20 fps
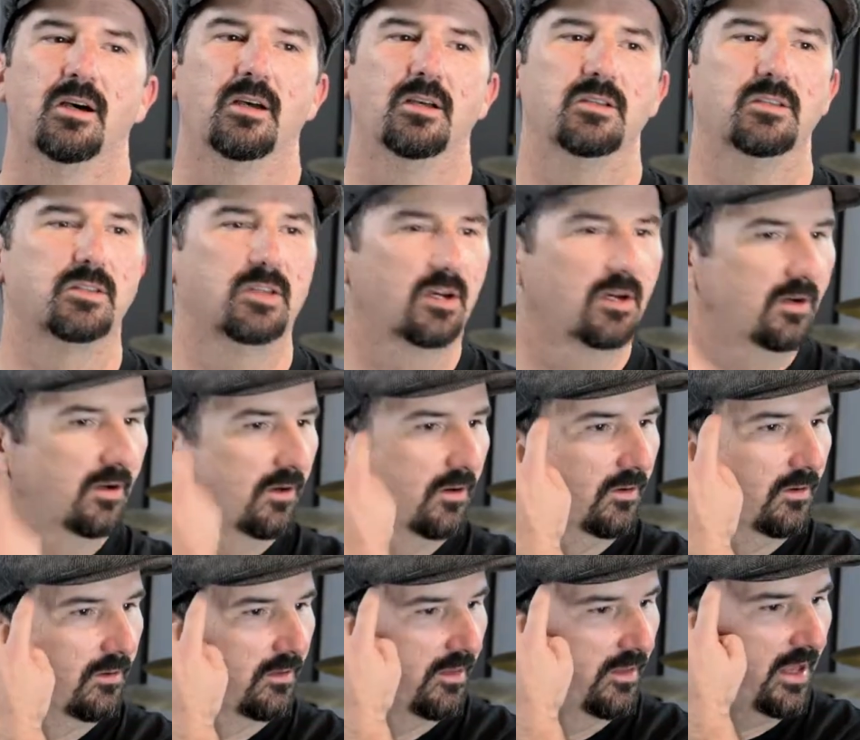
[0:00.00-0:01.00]

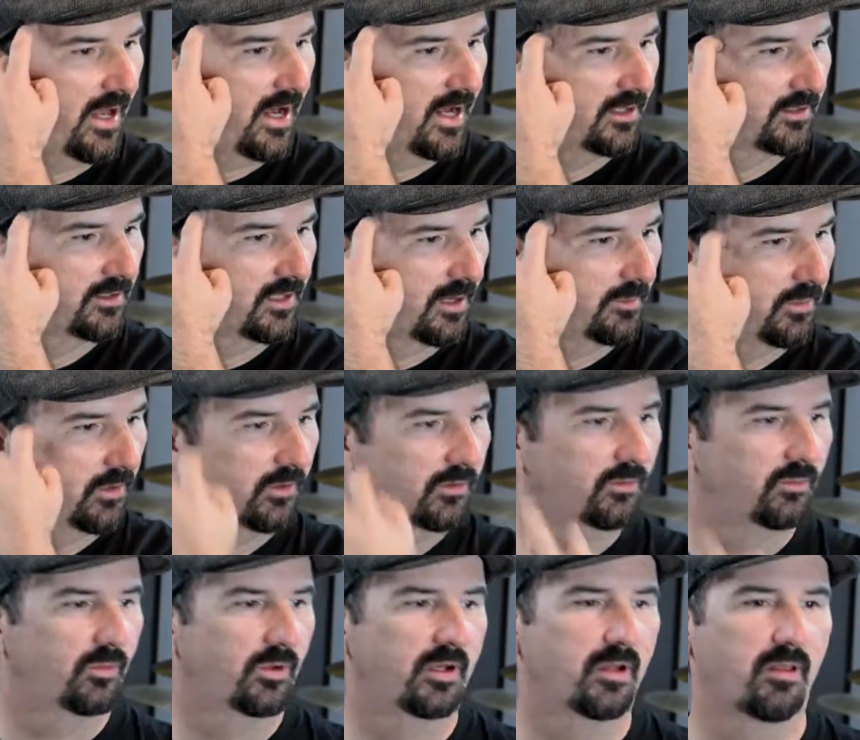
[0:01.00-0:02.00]
So that coupled
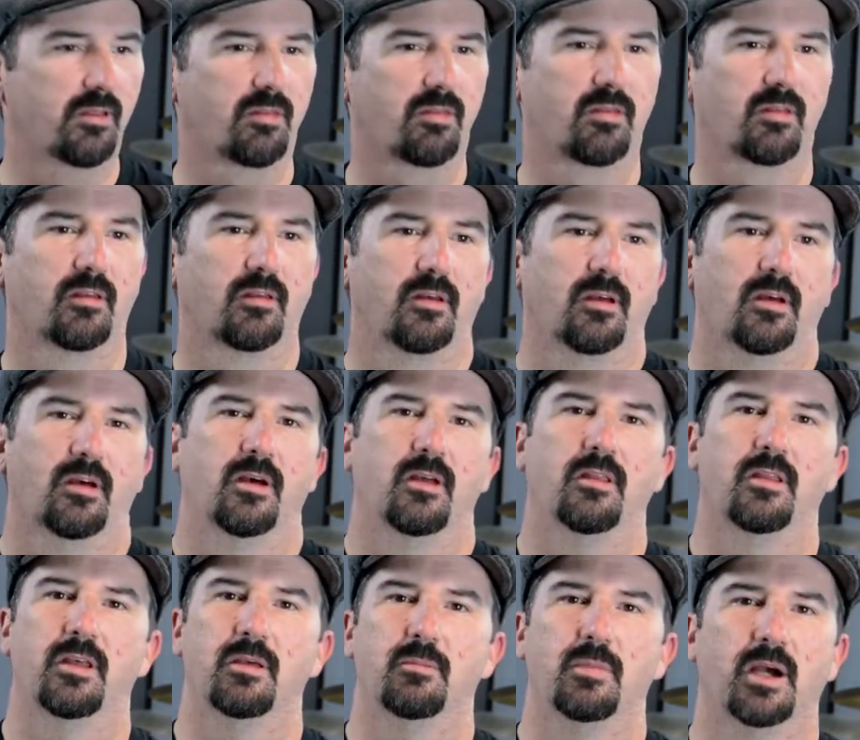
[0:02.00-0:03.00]
with
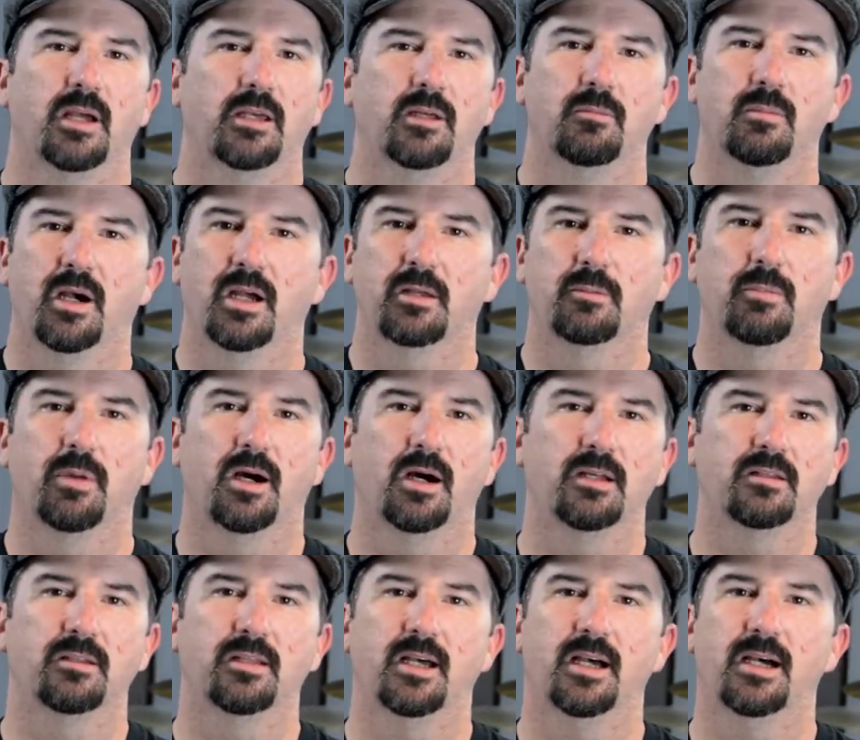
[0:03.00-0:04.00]
the Mike and Mike
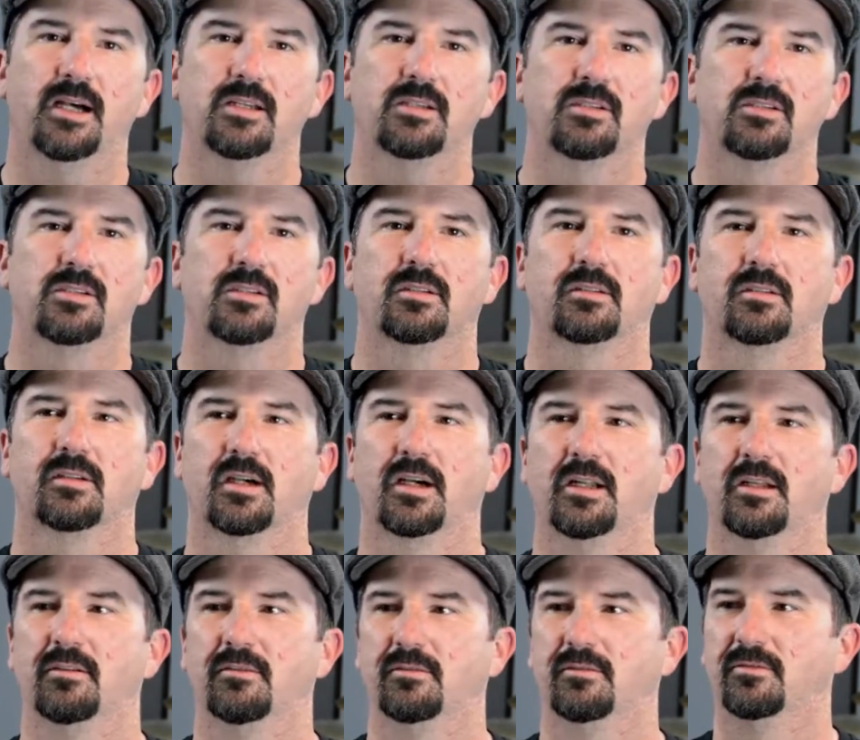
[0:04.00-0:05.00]
podcast kind
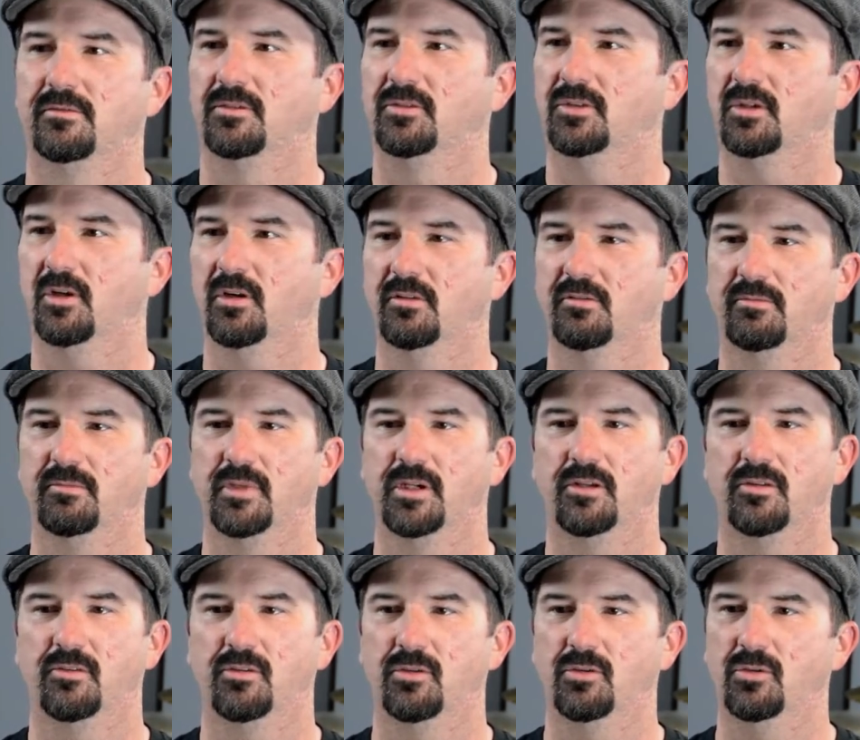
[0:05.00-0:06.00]
of drove me
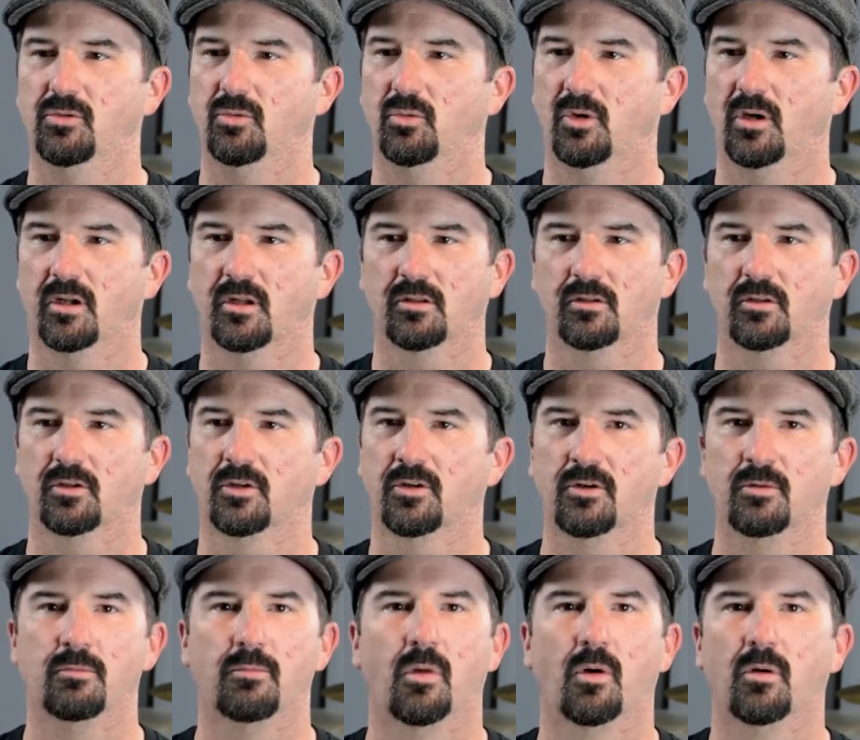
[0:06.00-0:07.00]
to want to
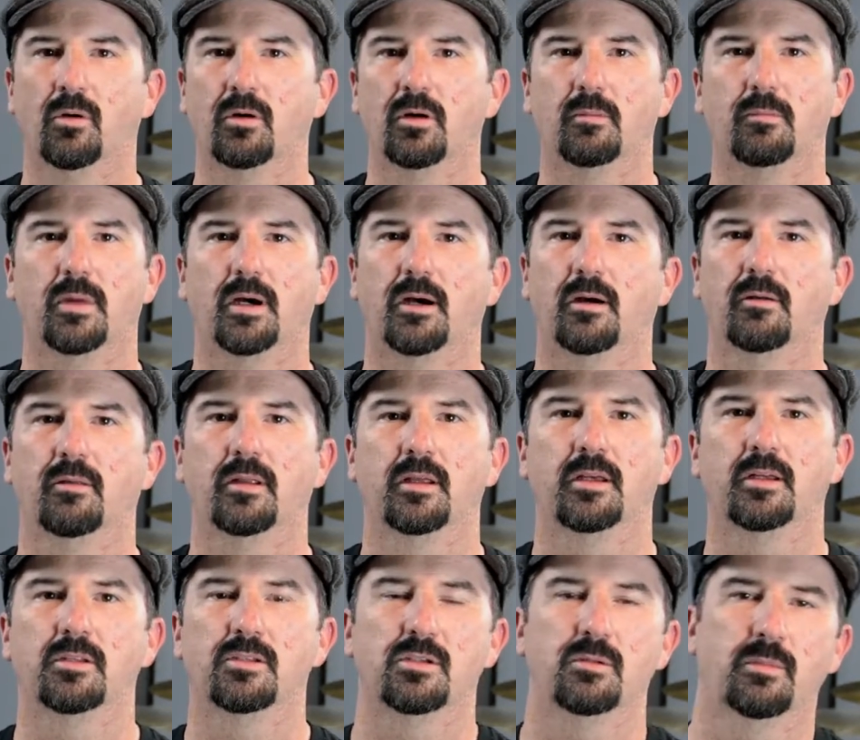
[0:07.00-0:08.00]
learn more about the
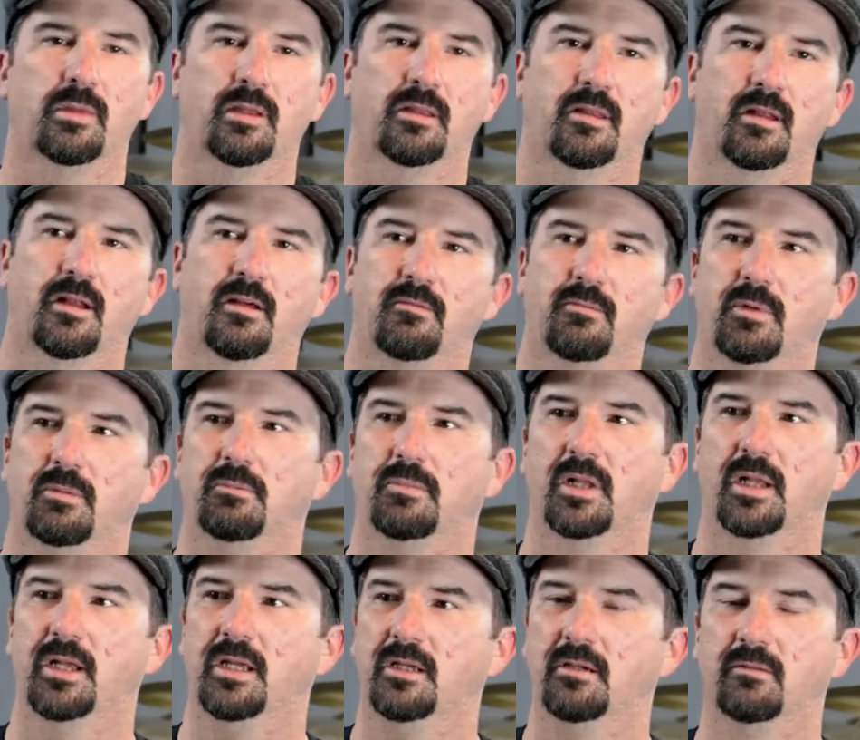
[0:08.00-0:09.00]
instrument that I've been
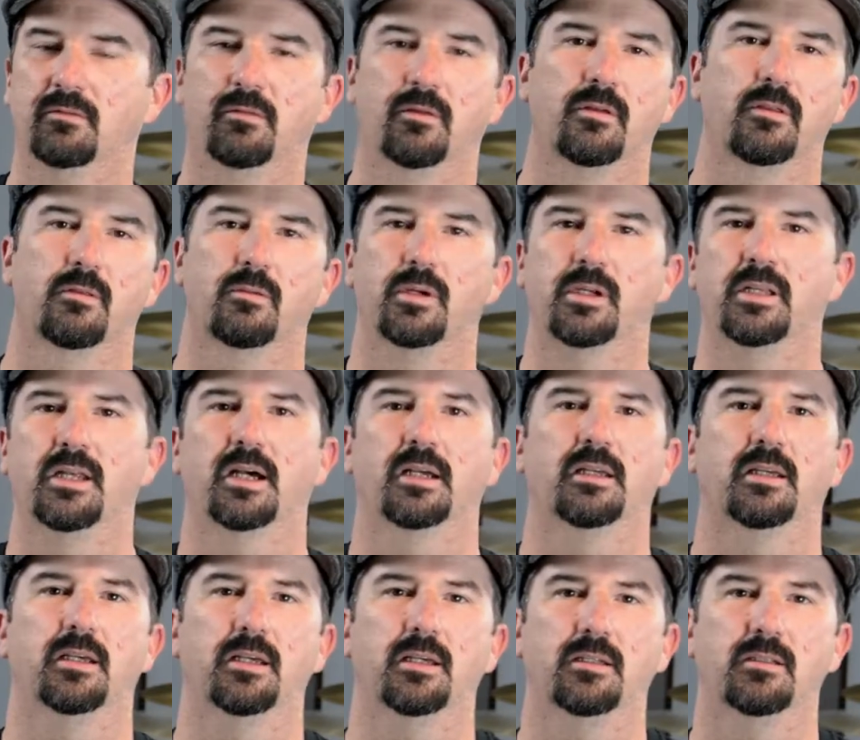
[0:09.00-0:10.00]
playing for 3
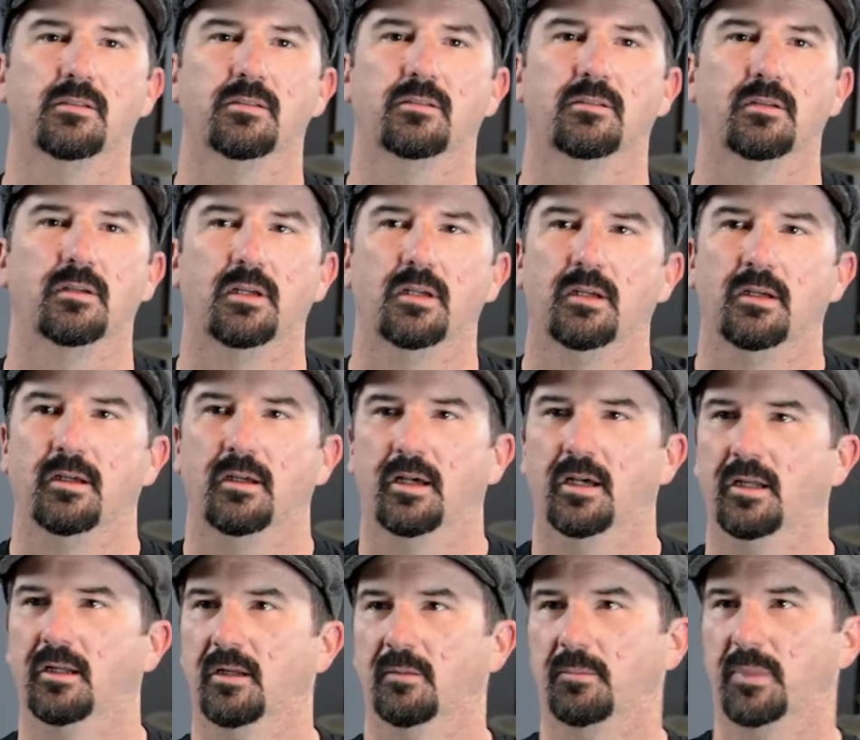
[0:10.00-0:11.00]
decades
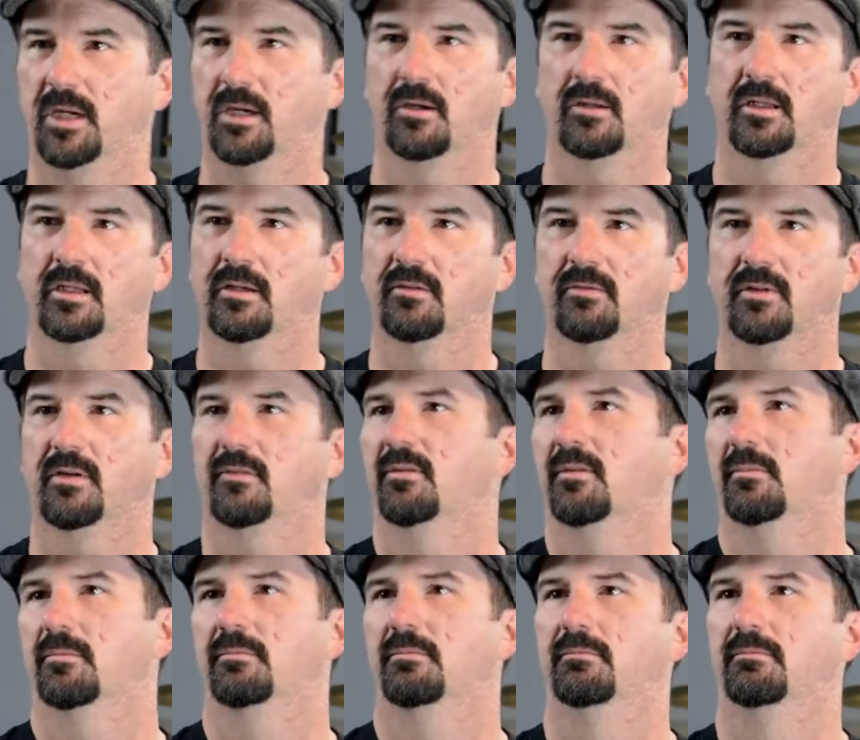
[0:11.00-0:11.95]
and apparently have never